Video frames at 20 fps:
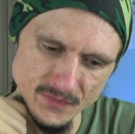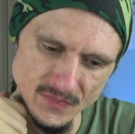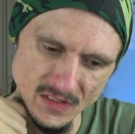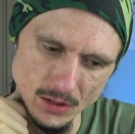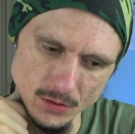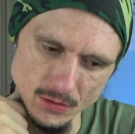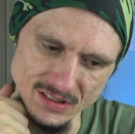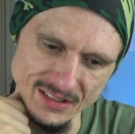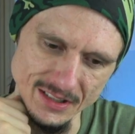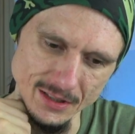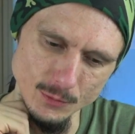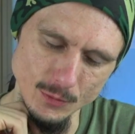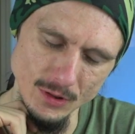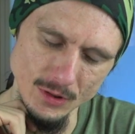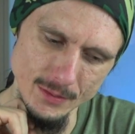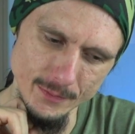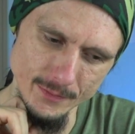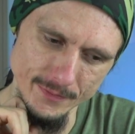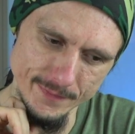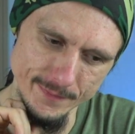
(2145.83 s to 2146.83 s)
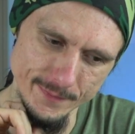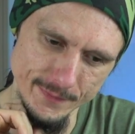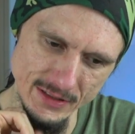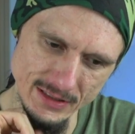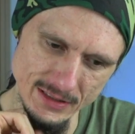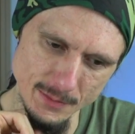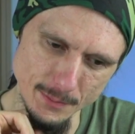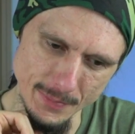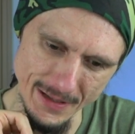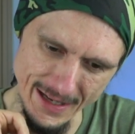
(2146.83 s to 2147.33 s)
Because then when I'm
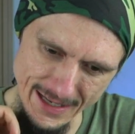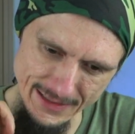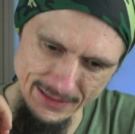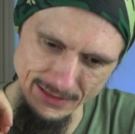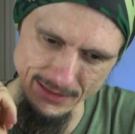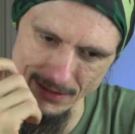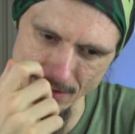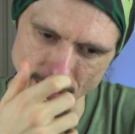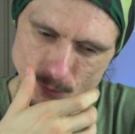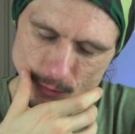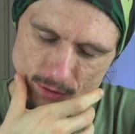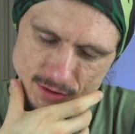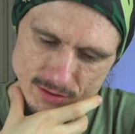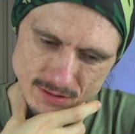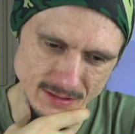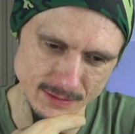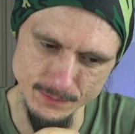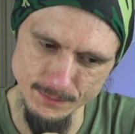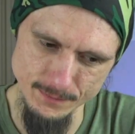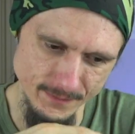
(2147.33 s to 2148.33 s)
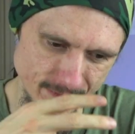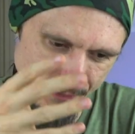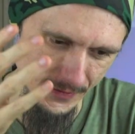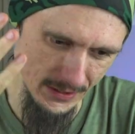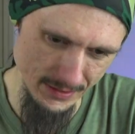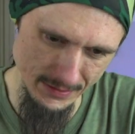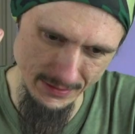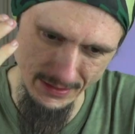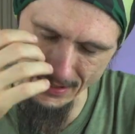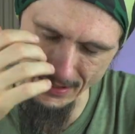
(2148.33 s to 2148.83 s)
feeling bad again, which is
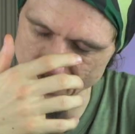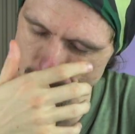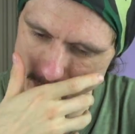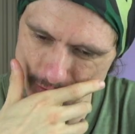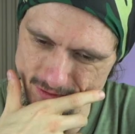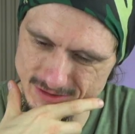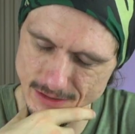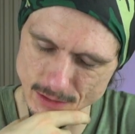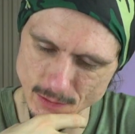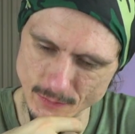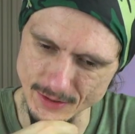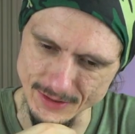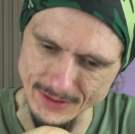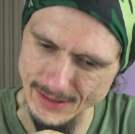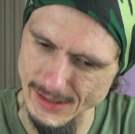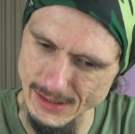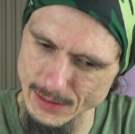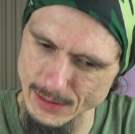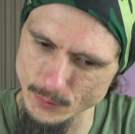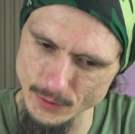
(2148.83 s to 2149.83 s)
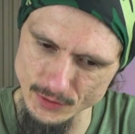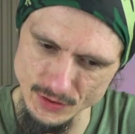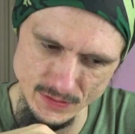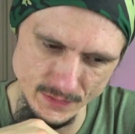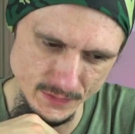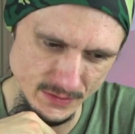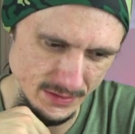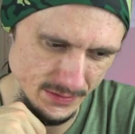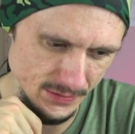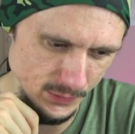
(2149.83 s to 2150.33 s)
fucking 80% of the time, where I just
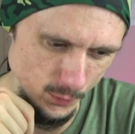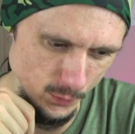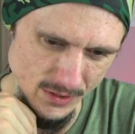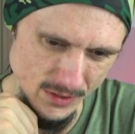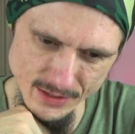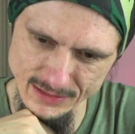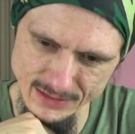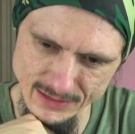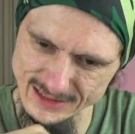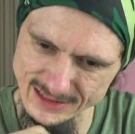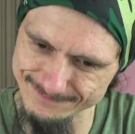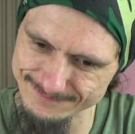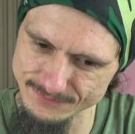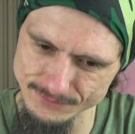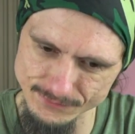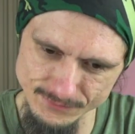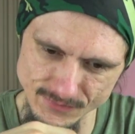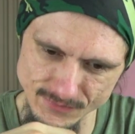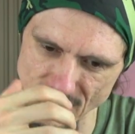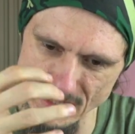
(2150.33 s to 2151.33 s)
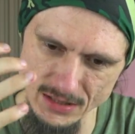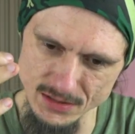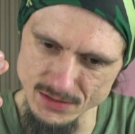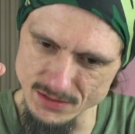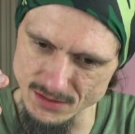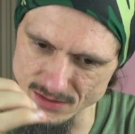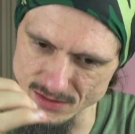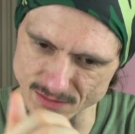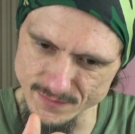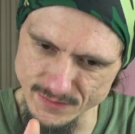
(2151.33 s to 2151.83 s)
feel this weird
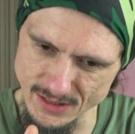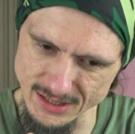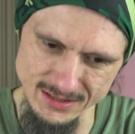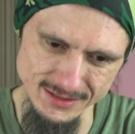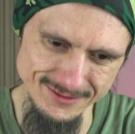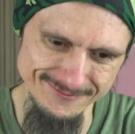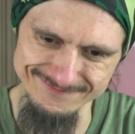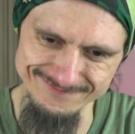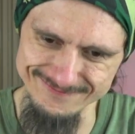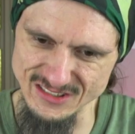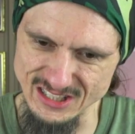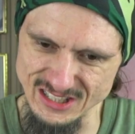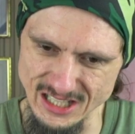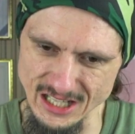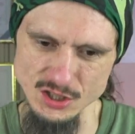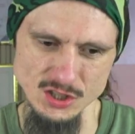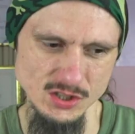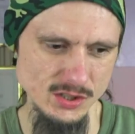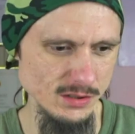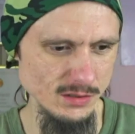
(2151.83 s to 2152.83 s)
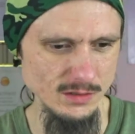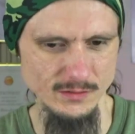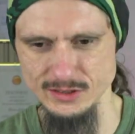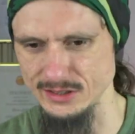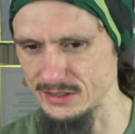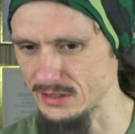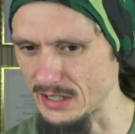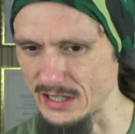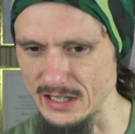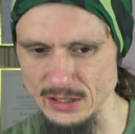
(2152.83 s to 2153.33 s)
inner fucking tension of
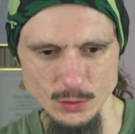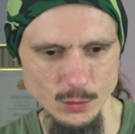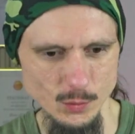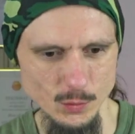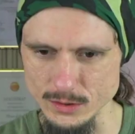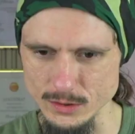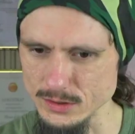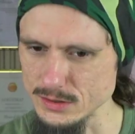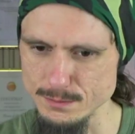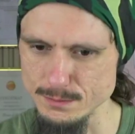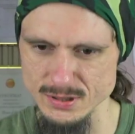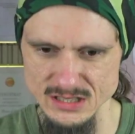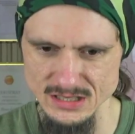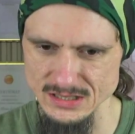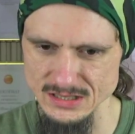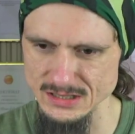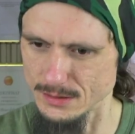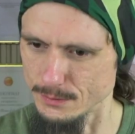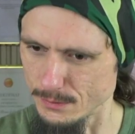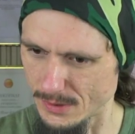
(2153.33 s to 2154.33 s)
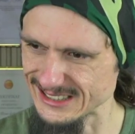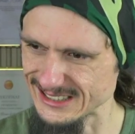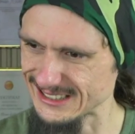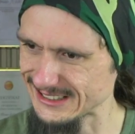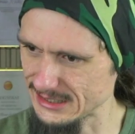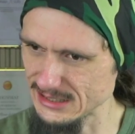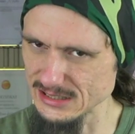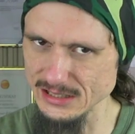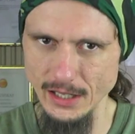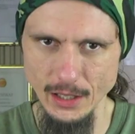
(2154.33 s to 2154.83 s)
like, I don't want to be in my
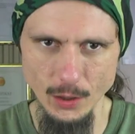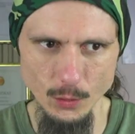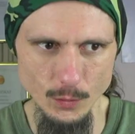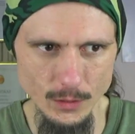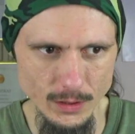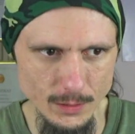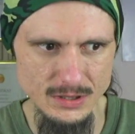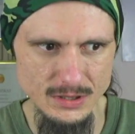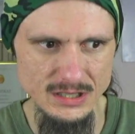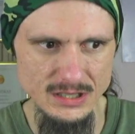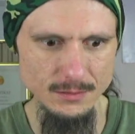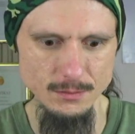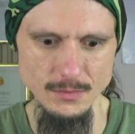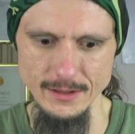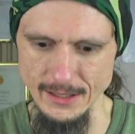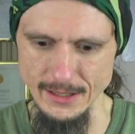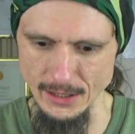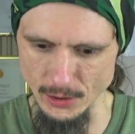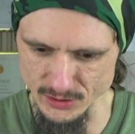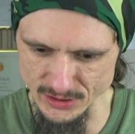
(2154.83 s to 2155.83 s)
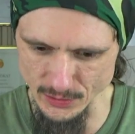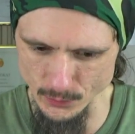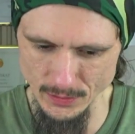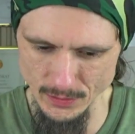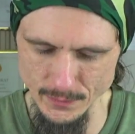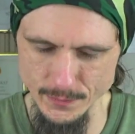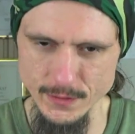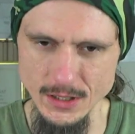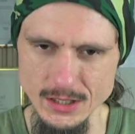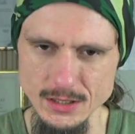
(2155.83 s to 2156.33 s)
skin, I don't want to be in my house, I want
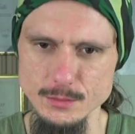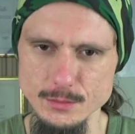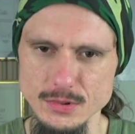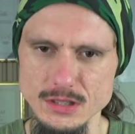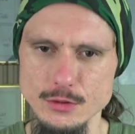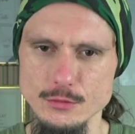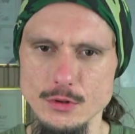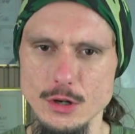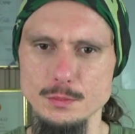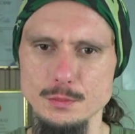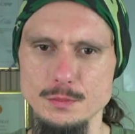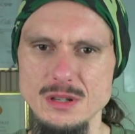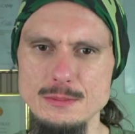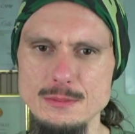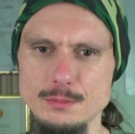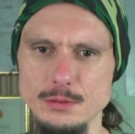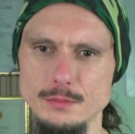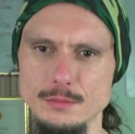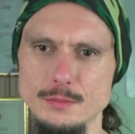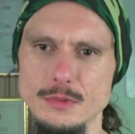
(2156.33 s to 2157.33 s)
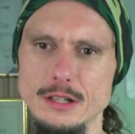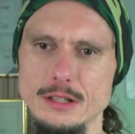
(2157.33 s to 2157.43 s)
to fucking be around people, man.